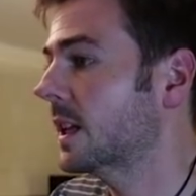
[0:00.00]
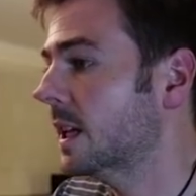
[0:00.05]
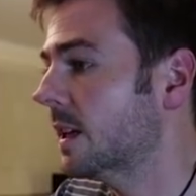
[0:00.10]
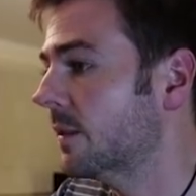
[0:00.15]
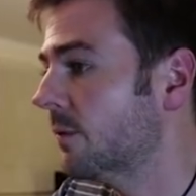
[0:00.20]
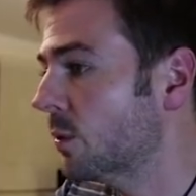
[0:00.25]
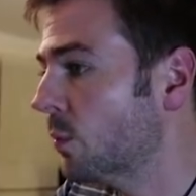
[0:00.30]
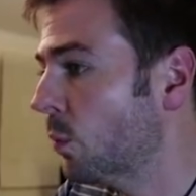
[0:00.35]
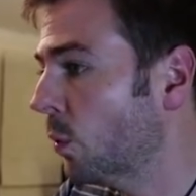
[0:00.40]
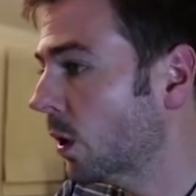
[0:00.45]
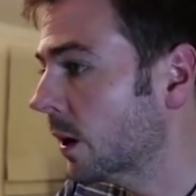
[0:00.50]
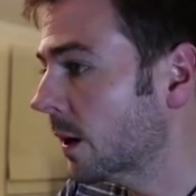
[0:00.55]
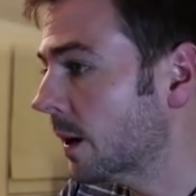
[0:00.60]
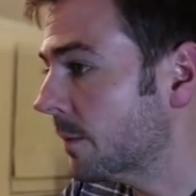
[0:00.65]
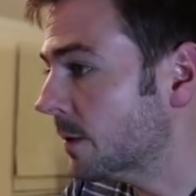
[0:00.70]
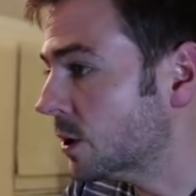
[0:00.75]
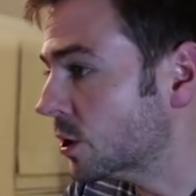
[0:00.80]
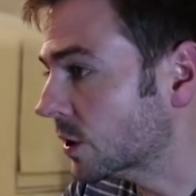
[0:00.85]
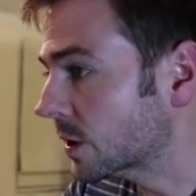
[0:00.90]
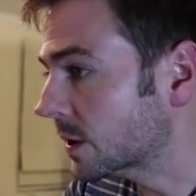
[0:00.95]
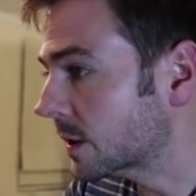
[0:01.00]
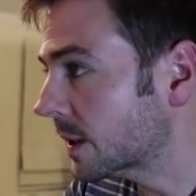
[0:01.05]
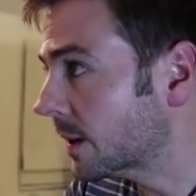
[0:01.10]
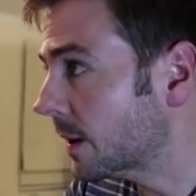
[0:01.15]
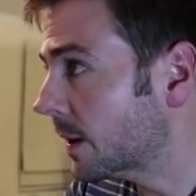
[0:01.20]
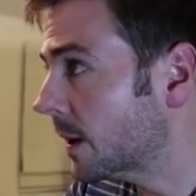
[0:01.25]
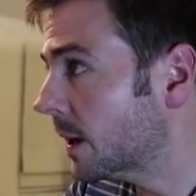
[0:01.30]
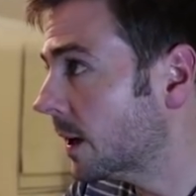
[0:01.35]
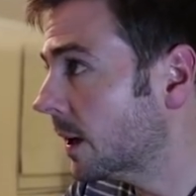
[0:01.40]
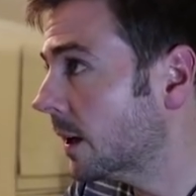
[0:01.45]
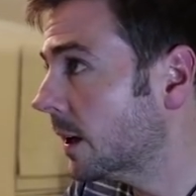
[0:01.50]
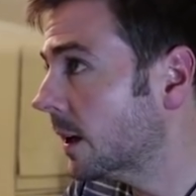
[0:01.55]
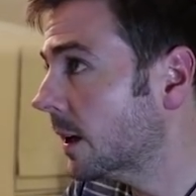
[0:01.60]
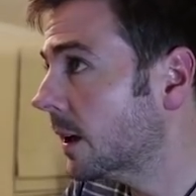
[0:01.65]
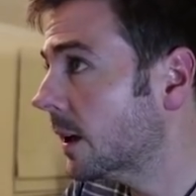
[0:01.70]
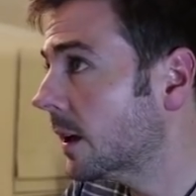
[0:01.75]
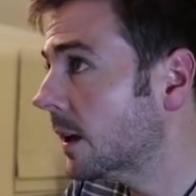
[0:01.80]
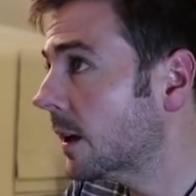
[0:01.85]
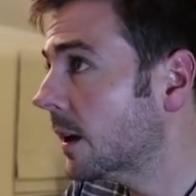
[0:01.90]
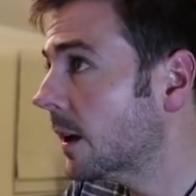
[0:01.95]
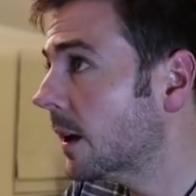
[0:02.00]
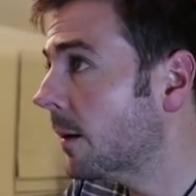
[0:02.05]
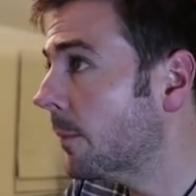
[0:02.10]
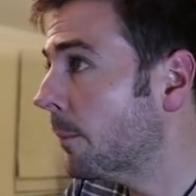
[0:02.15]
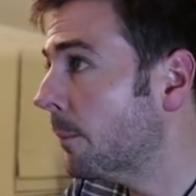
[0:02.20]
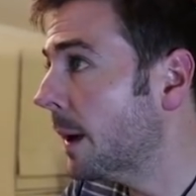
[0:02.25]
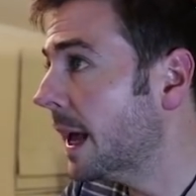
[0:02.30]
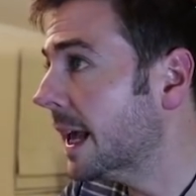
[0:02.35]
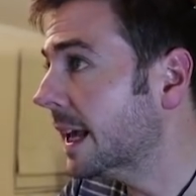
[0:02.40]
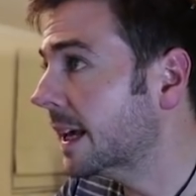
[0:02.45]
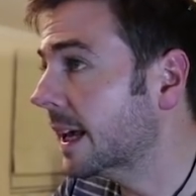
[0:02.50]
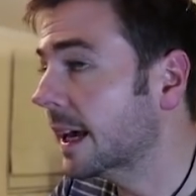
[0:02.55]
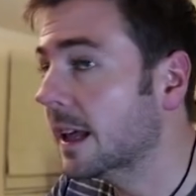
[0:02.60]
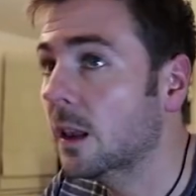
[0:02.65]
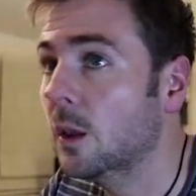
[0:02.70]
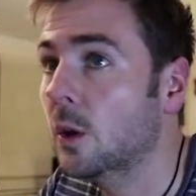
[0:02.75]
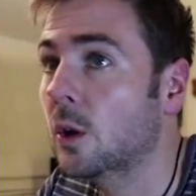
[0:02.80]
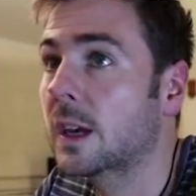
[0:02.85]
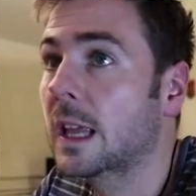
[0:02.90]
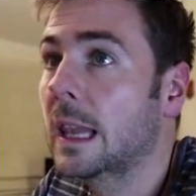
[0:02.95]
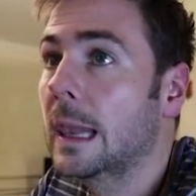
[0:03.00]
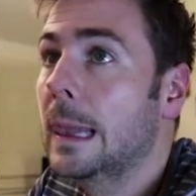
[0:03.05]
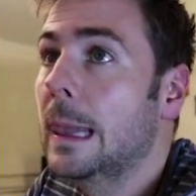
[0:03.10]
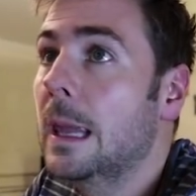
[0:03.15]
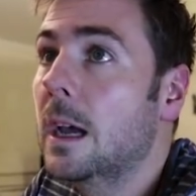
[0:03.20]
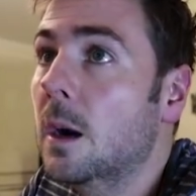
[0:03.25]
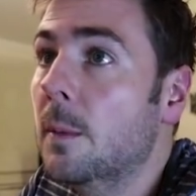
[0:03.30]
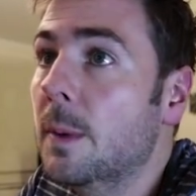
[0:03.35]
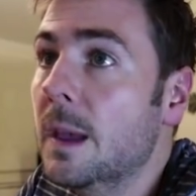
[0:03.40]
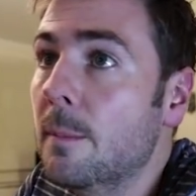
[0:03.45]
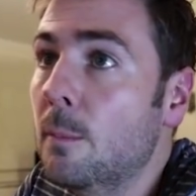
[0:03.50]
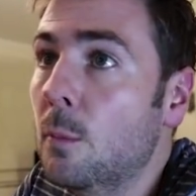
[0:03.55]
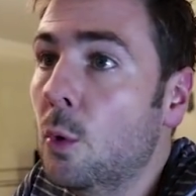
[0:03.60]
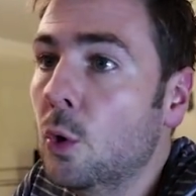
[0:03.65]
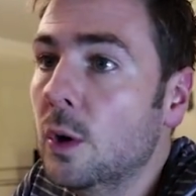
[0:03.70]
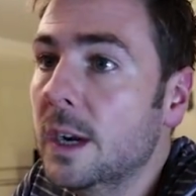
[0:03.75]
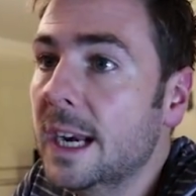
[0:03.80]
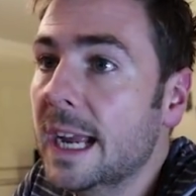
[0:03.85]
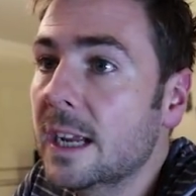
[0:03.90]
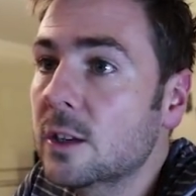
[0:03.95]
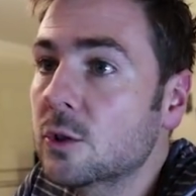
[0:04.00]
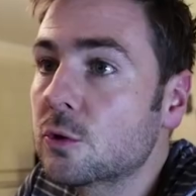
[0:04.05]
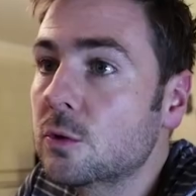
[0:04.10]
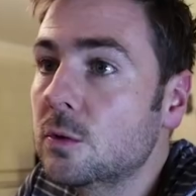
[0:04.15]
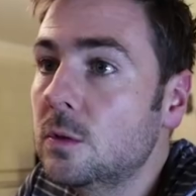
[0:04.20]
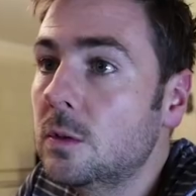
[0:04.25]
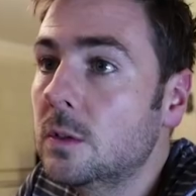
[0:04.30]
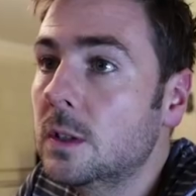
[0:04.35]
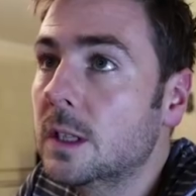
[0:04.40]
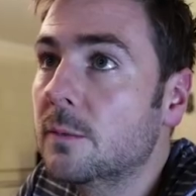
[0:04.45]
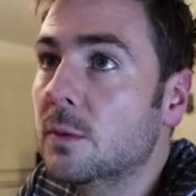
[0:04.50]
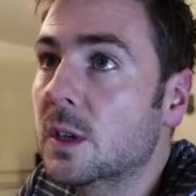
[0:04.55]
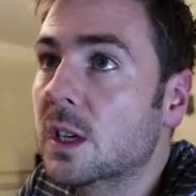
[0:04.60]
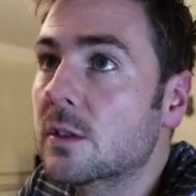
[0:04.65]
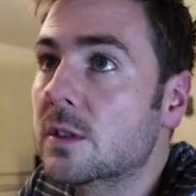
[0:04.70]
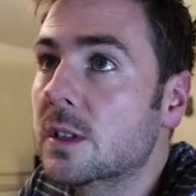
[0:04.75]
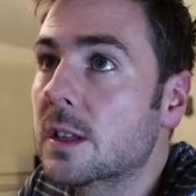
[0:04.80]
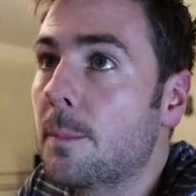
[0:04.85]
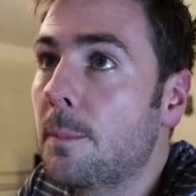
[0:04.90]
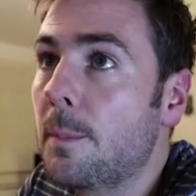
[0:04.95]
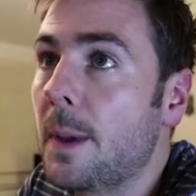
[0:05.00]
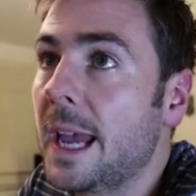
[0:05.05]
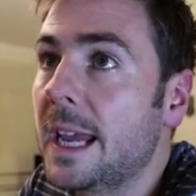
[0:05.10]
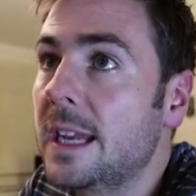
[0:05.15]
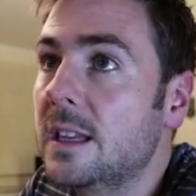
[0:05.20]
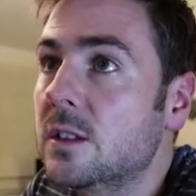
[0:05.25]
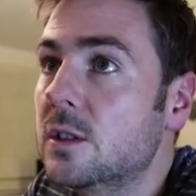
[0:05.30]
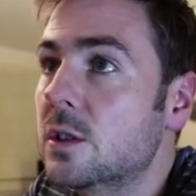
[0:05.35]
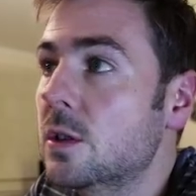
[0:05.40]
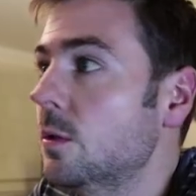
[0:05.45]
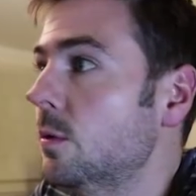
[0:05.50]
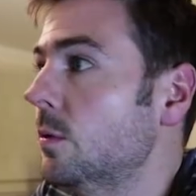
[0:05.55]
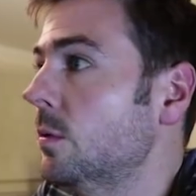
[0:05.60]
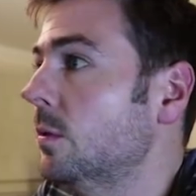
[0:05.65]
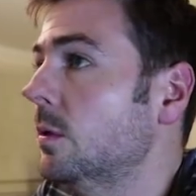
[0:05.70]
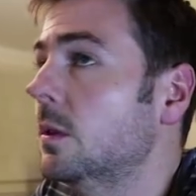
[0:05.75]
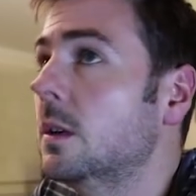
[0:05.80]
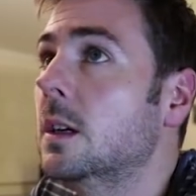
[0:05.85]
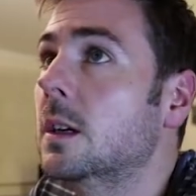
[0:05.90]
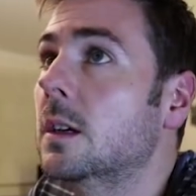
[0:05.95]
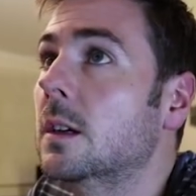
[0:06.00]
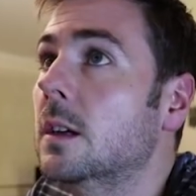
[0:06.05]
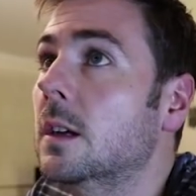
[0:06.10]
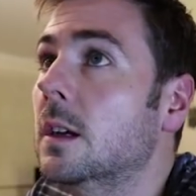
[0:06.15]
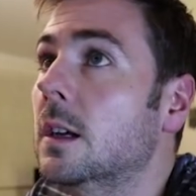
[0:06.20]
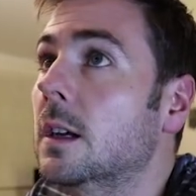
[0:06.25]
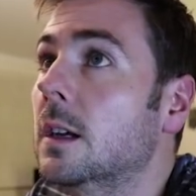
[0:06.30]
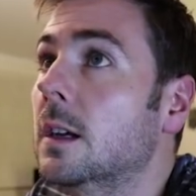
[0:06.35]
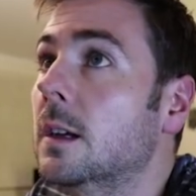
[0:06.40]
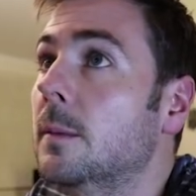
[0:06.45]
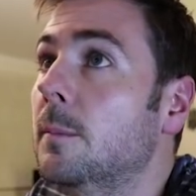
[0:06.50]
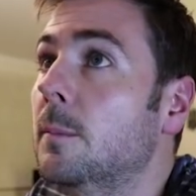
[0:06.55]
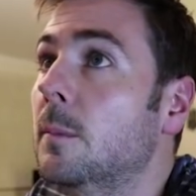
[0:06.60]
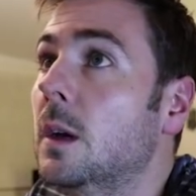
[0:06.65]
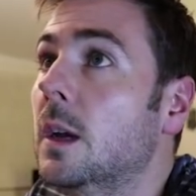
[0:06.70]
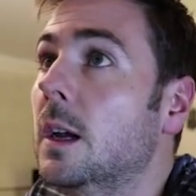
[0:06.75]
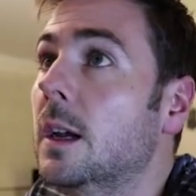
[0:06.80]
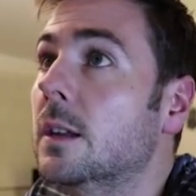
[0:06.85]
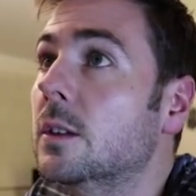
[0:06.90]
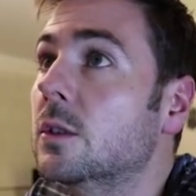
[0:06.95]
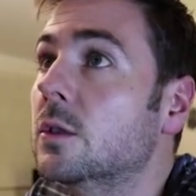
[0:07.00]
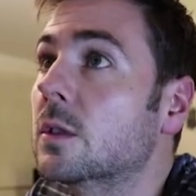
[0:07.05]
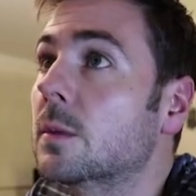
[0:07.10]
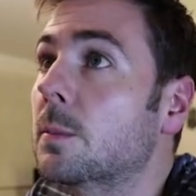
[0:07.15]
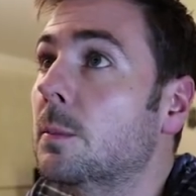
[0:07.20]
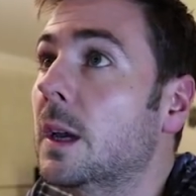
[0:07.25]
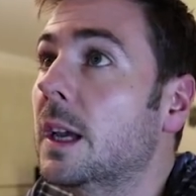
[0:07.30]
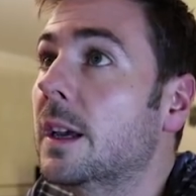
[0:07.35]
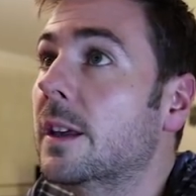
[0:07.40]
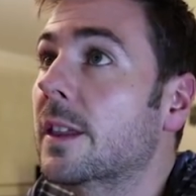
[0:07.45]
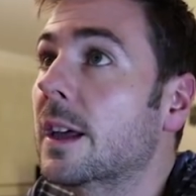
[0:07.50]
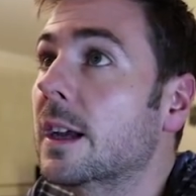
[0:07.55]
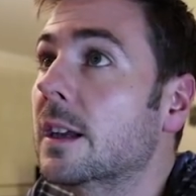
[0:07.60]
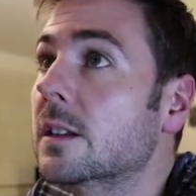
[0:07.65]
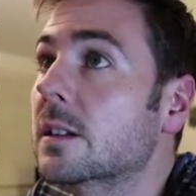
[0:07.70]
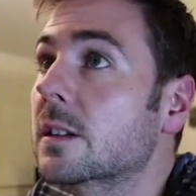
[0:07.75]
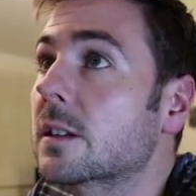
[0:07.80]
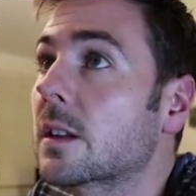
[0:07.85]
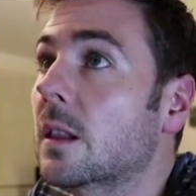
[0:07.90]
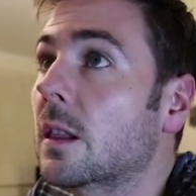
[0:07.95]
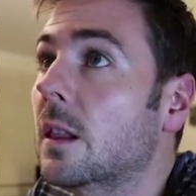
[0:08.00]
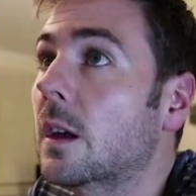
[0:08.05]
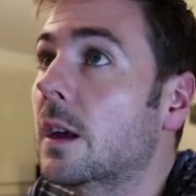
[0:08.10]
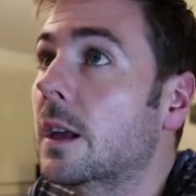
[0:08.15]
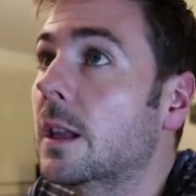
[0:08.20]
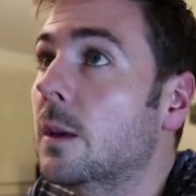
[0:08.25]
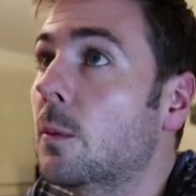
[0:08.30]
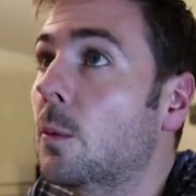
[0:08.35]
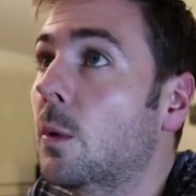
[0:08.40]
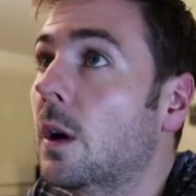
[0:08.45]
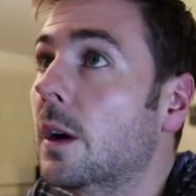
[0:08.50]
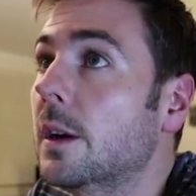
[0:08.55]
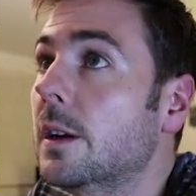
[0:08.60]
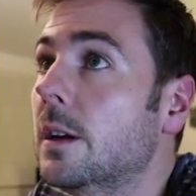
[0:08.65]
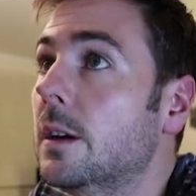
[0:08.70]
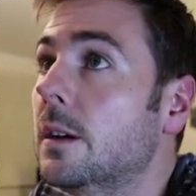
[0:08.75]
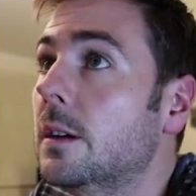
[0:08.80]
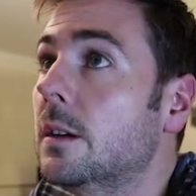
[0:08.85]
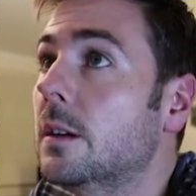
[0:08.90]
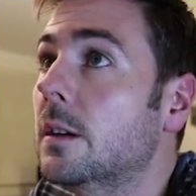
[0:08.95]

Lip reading: If we want to just make it look a little bit more natural, if we go to the paint tool and just make that slightly wider,